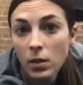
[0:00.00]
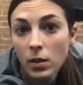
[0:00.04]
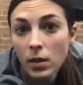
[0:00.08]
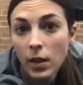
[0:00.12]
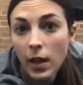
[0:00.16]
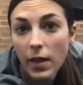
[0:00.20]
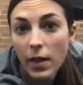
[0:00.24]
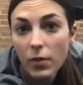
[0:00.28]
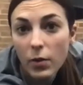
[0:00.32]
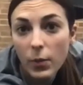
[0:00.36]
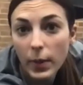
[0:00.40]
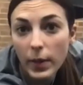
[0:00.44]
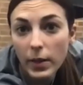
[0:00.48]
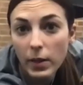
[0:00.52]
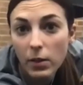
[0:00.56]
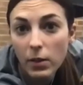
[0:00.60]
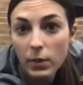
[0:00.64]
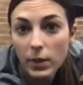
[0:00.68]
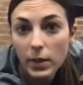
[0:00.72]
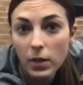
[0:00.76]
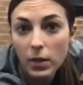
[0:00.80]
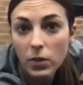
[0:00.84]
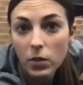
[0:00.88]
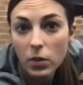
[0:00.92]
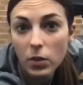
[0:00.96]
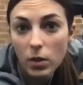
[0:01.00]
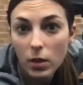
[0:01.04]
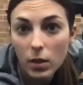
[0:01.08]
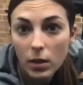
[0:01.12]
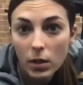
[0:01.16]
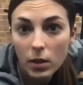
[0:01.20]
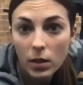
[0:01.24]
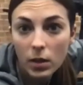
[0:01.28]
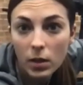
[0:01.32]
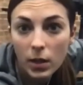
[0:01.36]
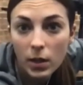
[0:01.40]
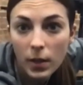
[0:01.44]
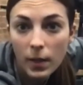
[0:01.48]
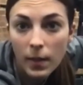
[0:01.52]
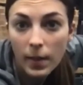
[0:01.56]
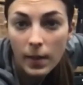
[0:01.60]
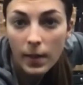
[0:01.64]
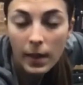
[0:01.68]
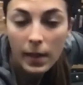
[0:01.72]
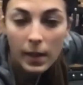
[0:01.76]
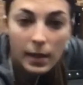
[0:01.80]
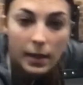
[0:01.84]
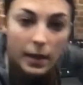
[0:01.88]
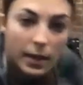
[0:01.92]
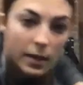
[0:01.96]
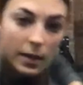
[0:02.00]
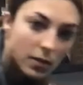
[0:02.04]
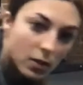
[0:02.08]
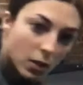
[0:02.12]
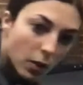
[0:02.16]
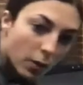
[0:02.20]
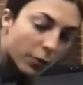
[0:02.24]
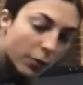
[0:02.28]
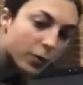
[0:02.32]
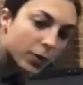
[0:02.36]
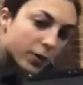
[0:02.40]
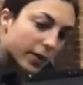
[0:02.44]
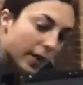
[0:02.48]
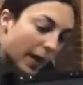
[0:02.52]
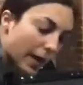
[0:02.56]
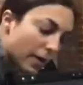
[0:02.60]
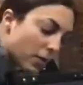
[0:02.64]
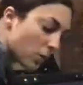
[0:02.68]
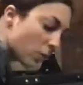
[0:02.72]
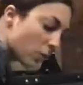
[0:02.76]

Everybody ready to go? Let's go for 10